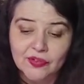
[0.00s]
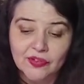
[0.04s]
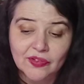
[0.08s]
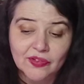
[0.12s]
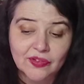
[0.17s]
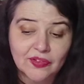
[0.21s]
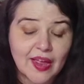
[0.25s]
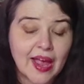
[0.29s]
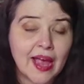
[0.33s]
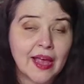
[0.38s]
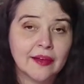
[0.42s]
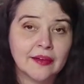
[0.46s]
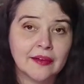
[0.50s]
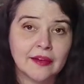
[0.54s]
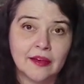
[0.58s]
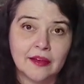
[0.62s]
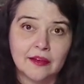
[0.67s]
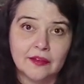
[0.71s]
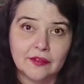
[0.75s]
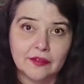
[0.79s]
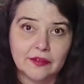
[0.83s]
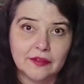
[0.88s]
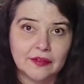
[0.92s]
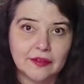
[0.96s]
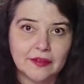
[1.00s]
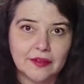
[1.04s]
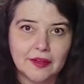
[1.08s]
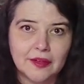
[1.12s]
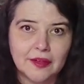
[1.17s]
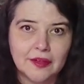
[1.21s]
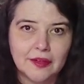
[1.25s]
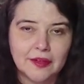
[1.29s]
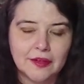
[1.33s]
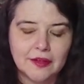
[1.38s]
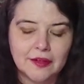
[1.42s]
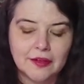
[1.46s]
sadness
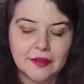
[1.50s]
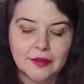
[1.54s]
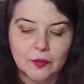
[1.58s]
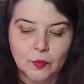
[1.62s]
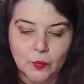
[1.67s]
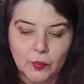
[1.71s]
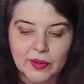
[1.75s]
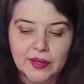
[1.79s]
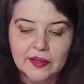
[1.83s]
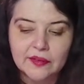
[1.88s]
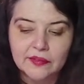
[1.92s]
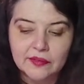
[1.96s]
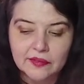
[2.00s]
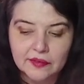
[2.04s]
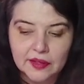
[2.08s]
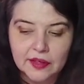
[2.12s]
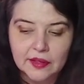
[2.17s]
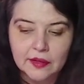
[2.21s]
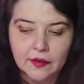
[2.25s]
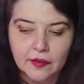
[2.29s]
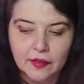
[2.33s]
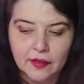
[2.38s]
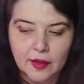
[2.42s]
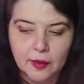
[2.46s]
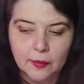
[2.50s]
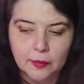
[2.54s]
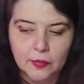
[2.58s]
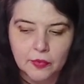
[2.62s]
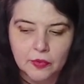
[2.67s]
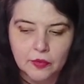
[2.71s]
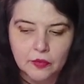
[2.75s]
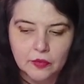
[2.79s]
we had seen in them.